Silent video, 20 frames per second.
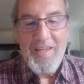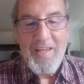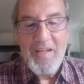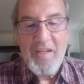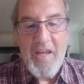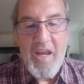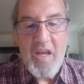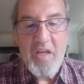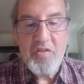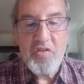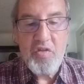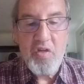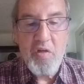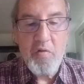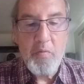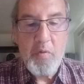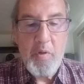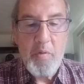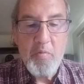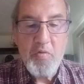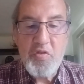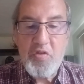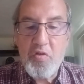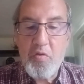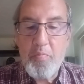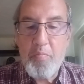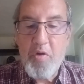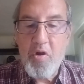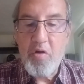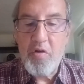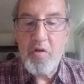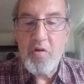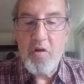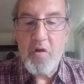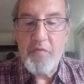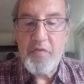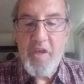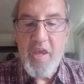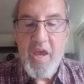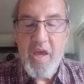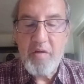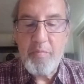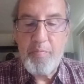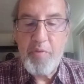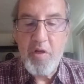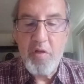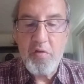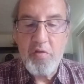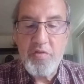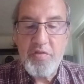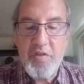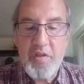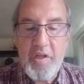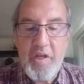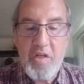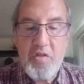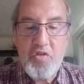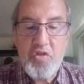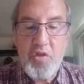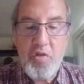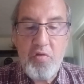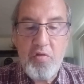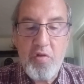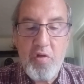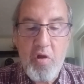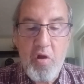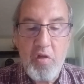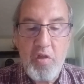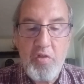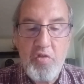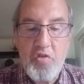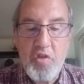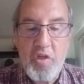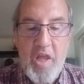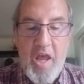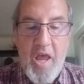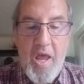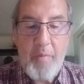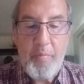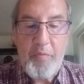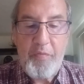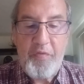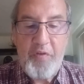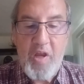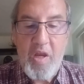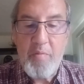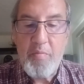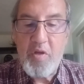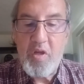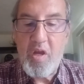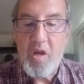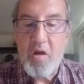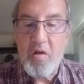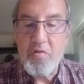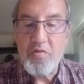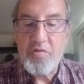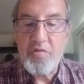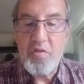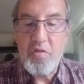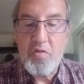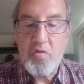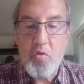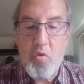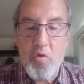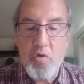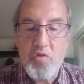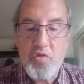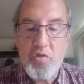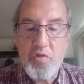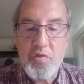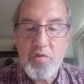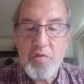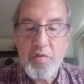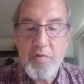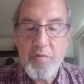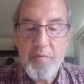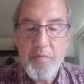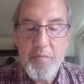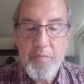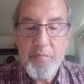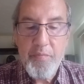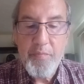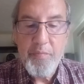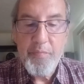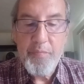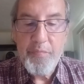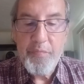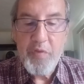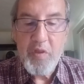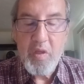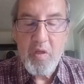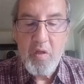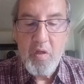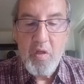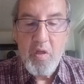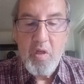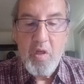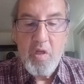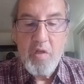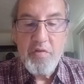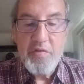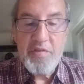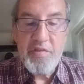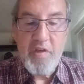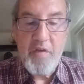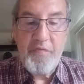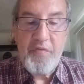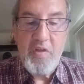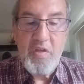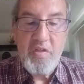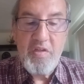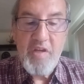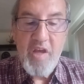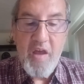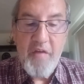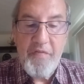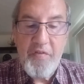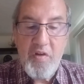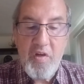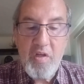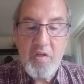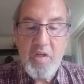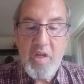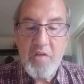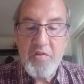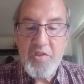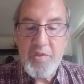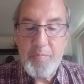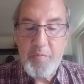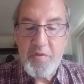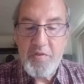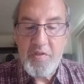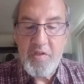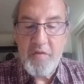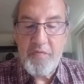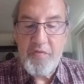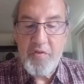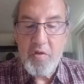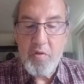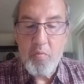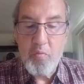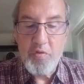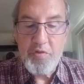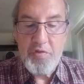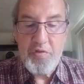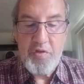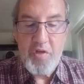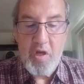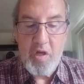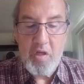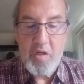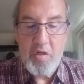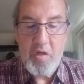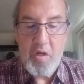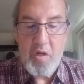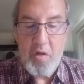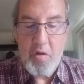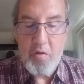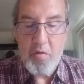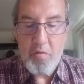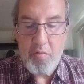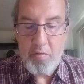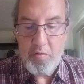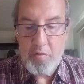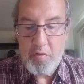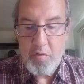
Last year, we were still burning off caterpillars in late June and early July with flaming kerosene torches. Something definite and specific was done here.